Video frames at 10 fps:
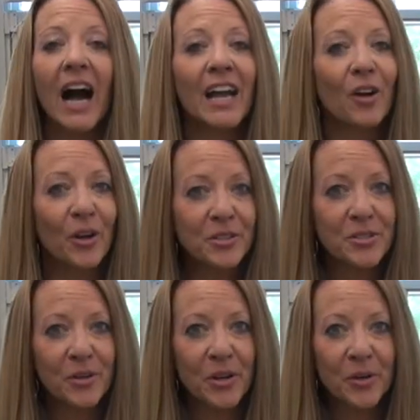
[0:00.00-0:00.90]
I
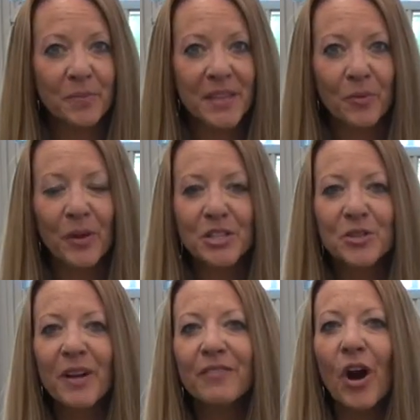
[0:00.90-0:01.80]
also hope that what you
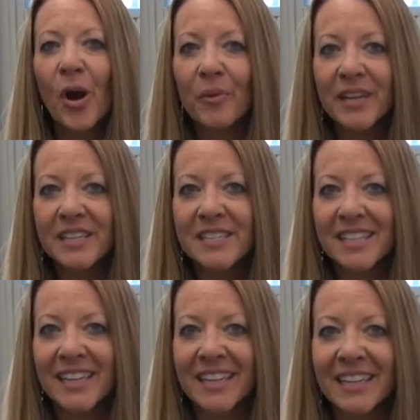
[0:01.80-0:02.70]
have already
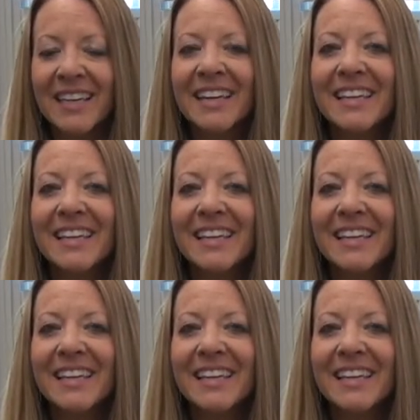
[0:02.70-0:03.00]
seen